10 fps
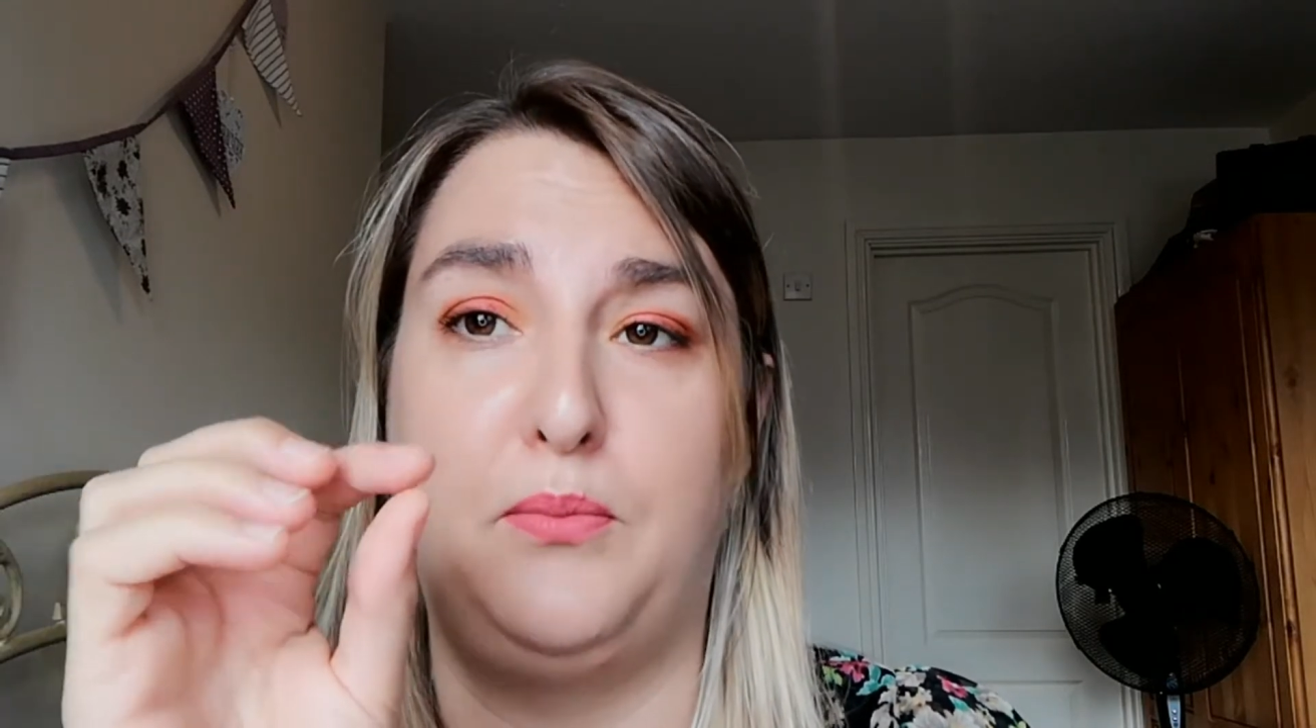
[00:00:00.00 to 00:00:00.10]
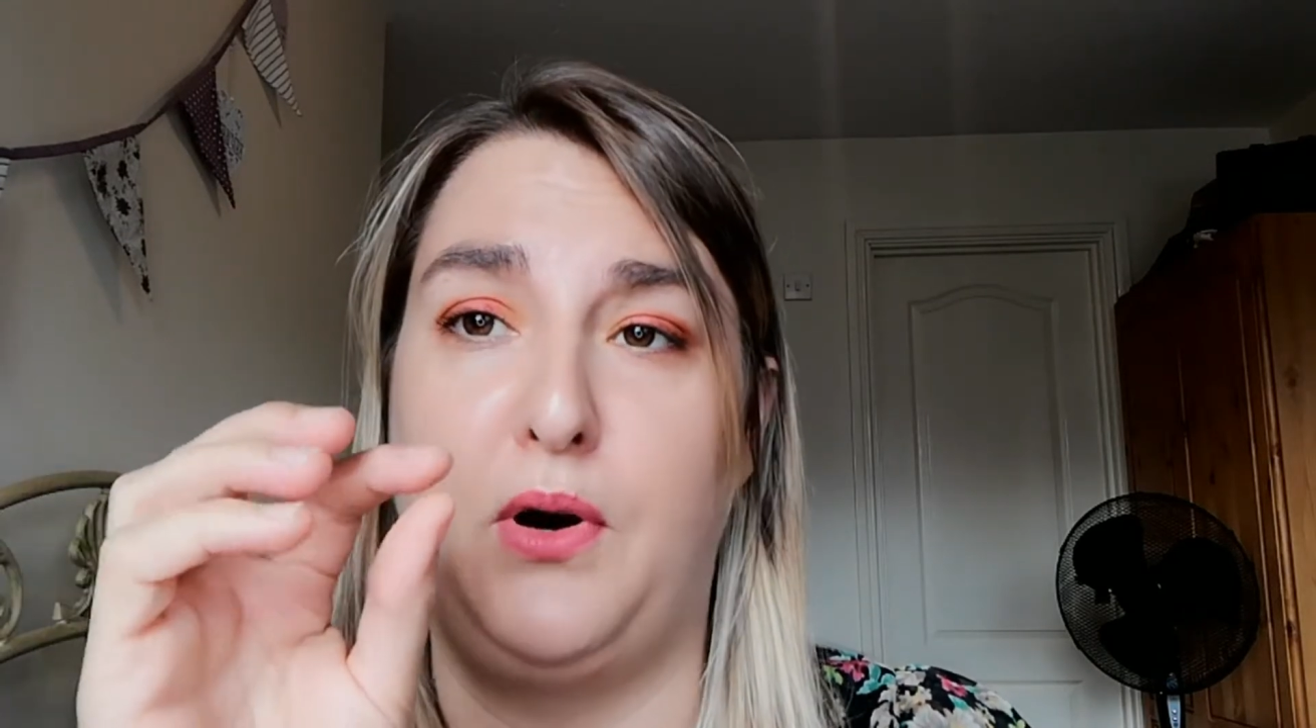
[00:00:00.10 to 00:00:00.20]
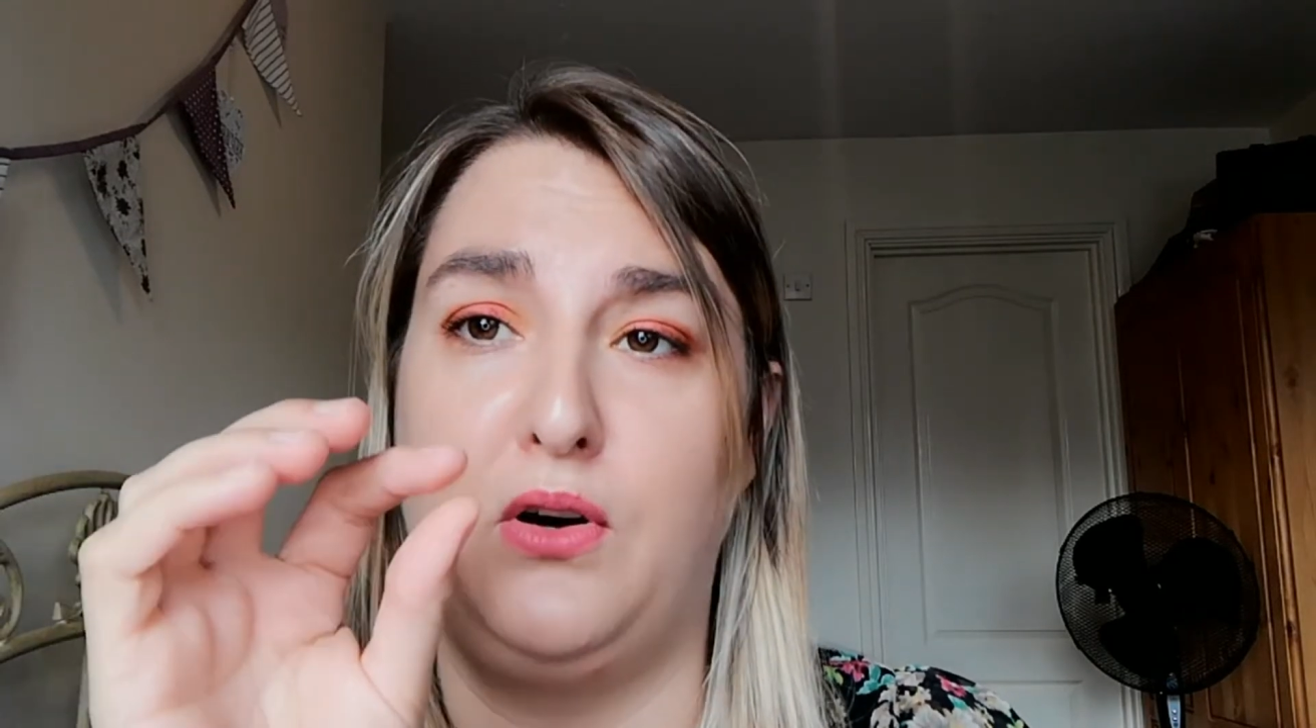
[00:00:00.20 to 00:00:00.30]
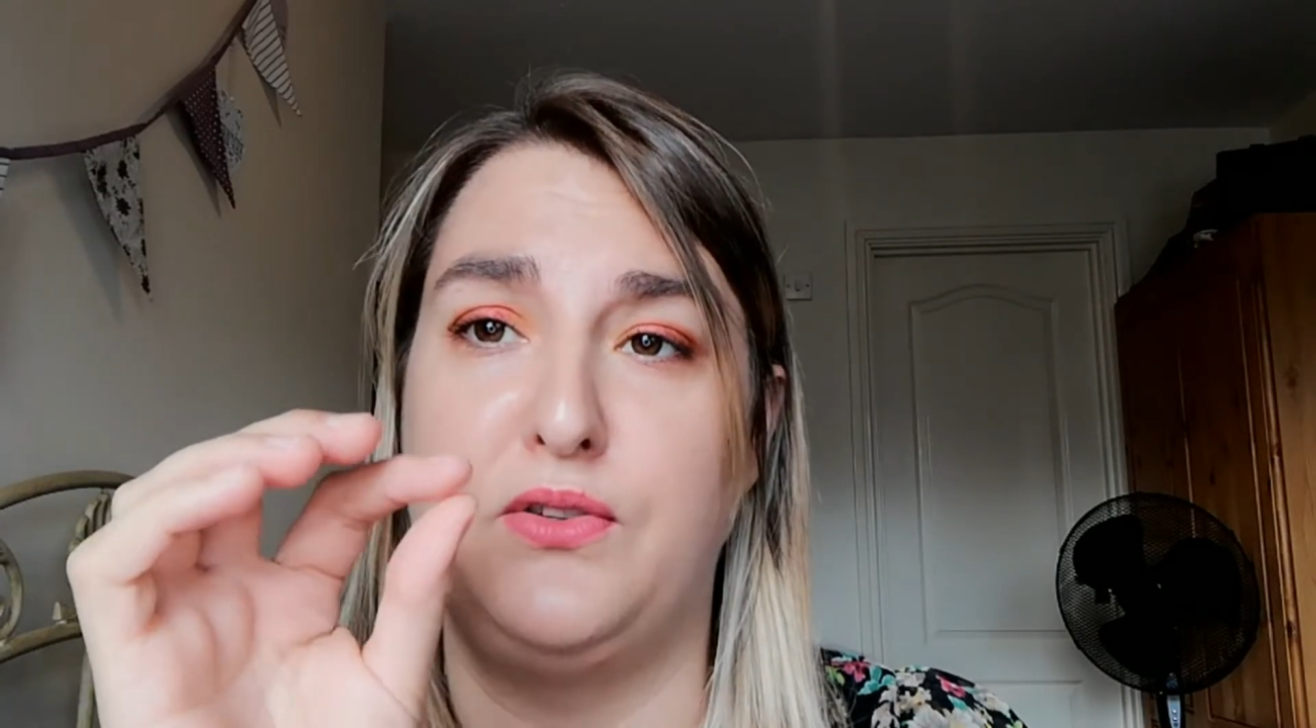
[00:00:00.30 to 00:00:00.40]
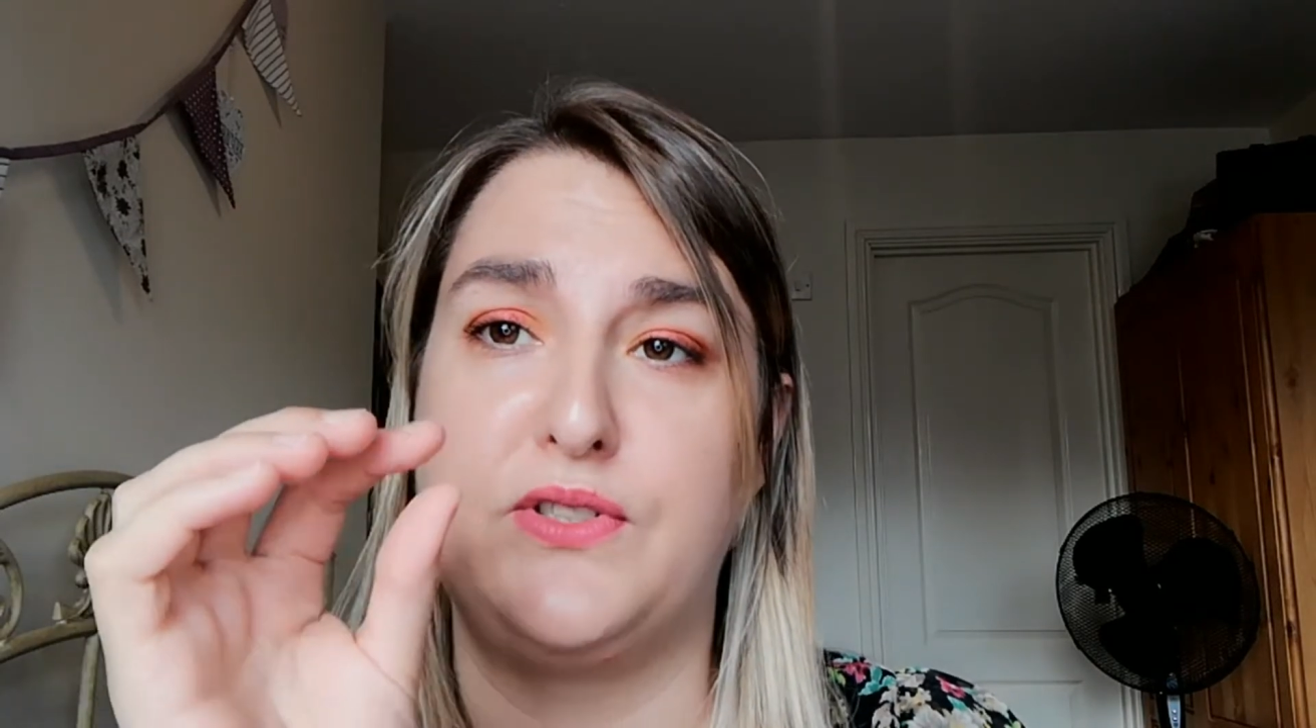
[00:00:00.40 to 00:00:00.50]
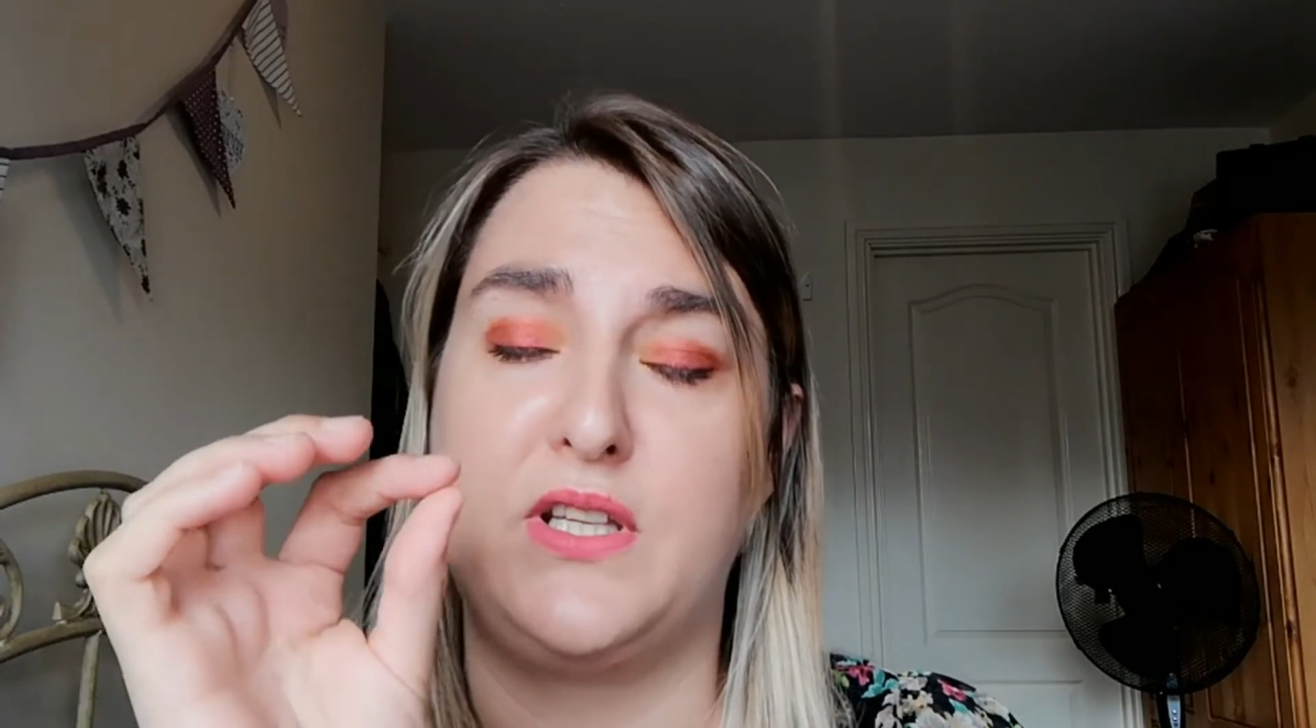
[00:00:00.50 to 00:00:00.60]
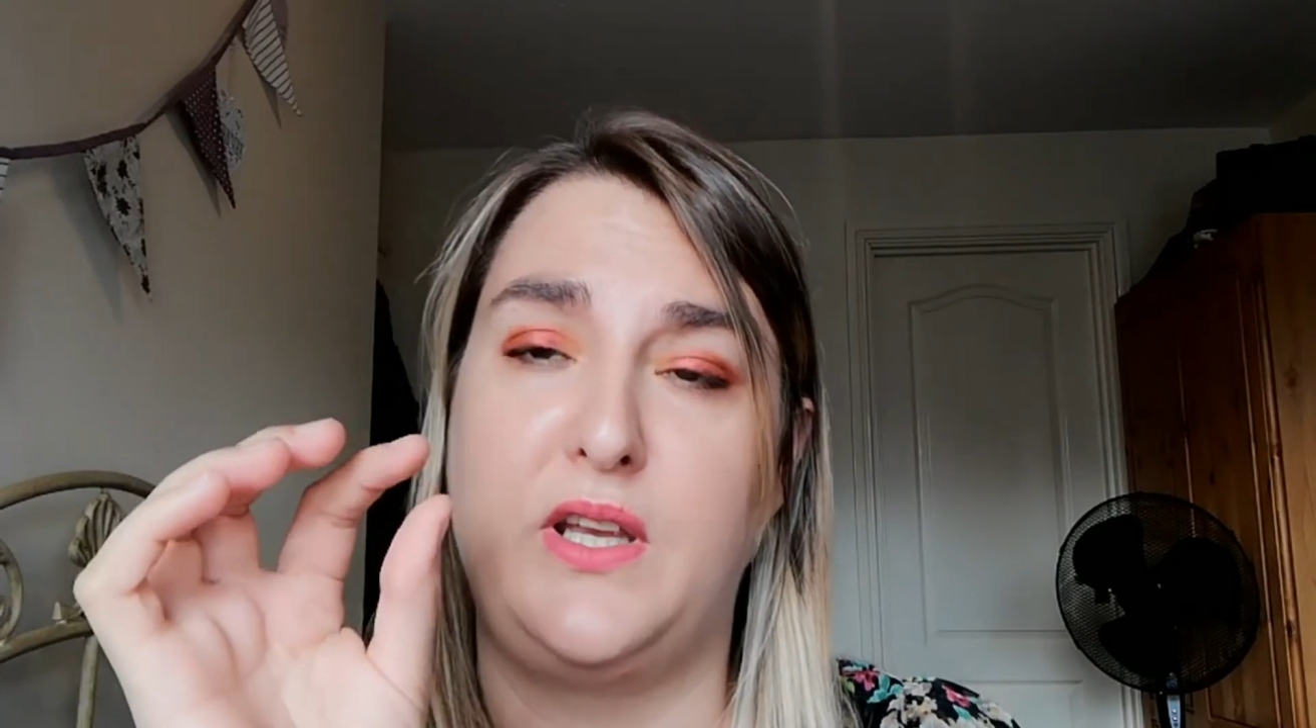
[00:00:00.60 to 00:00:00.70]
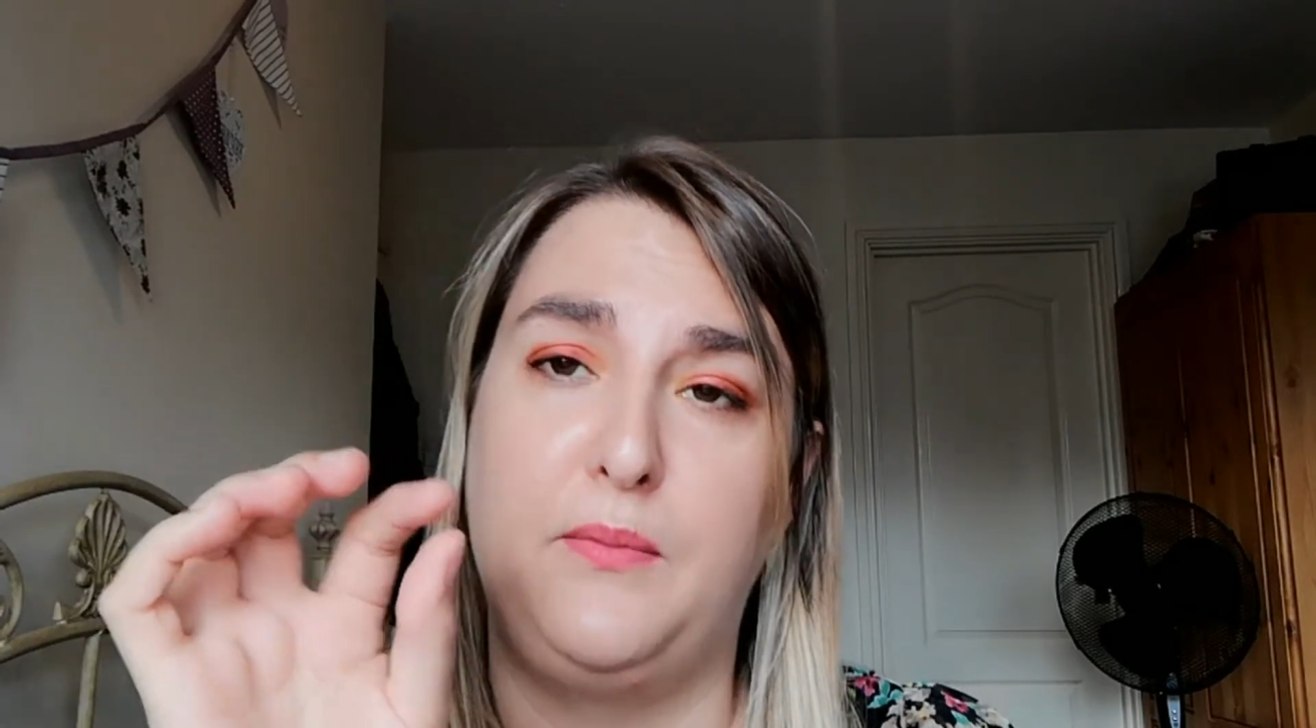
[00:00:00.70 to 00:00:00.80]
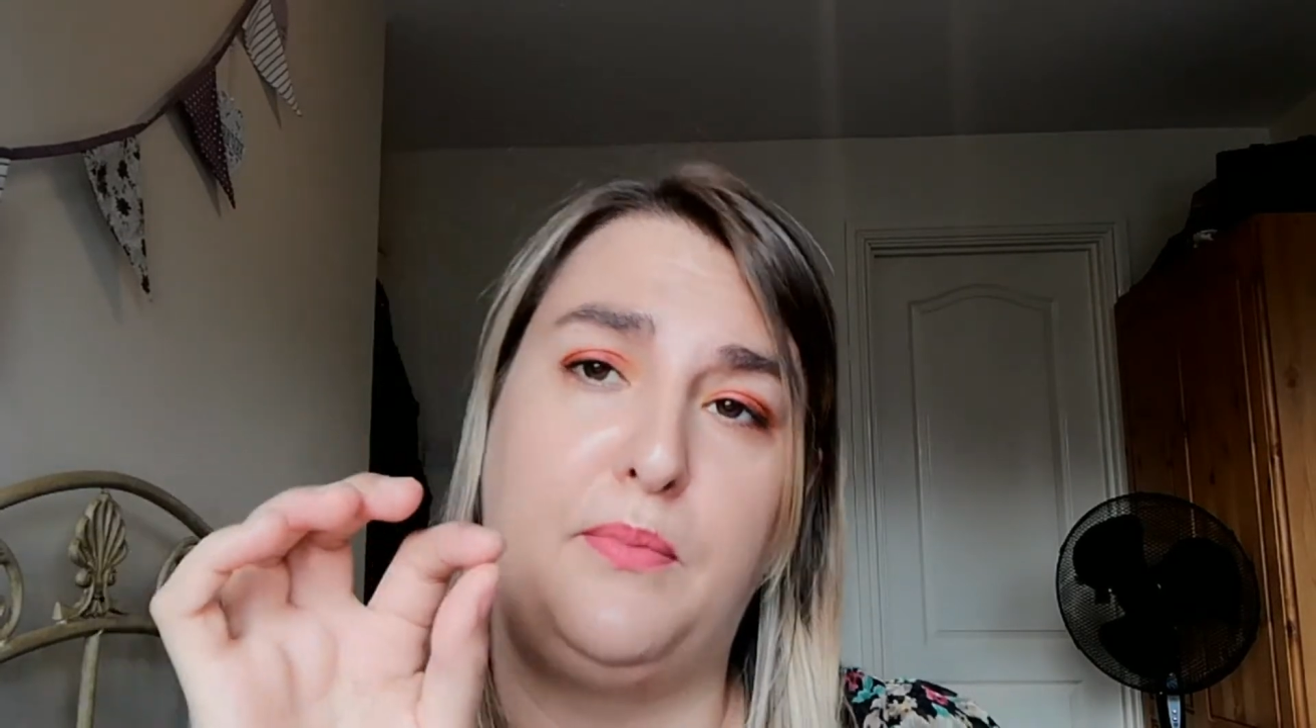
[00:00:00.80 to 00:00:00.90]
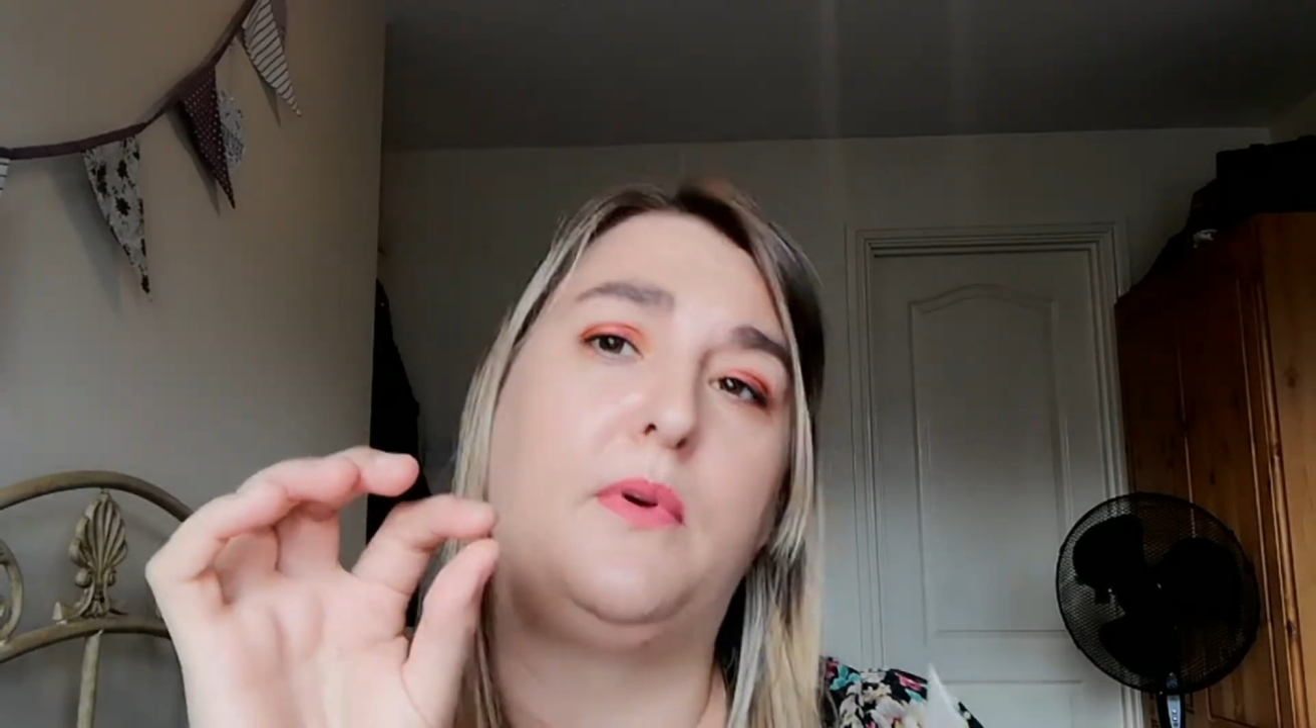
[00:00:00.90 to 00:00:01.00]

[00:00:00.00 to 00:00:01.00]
balls that you